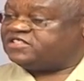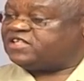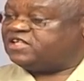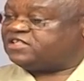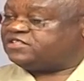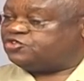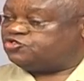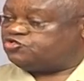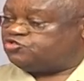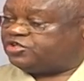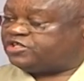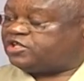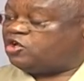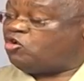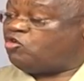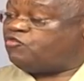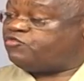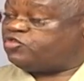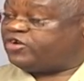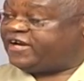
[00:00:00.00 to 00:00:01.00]
and security
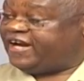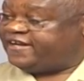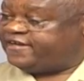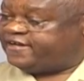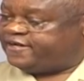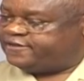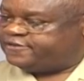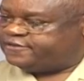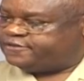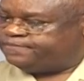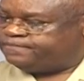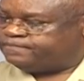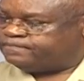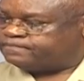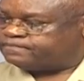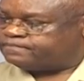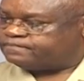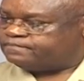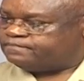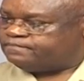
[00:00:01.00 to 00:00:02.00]
of Ugandans.
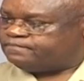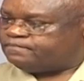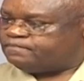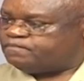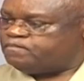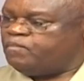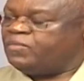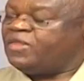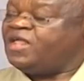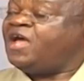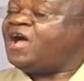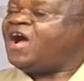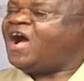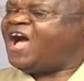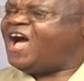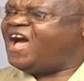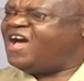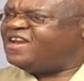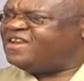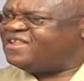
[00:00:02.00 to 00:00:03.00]

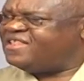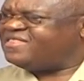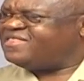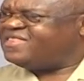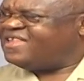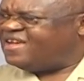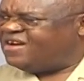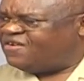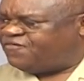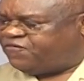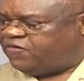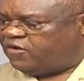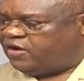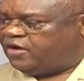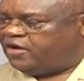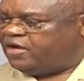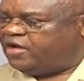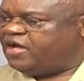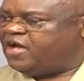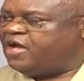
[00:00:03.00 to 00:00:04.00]
And therefore,
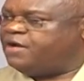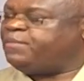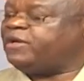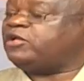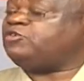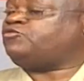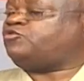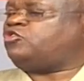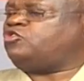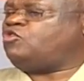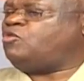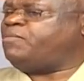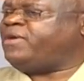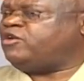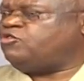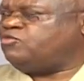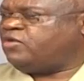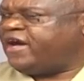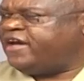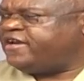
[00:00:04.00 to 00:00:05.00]
but you see,
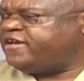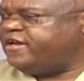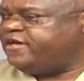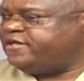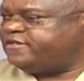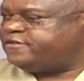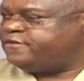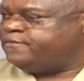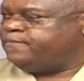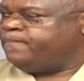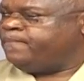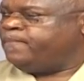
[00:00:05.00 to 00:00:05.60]
Ugandans,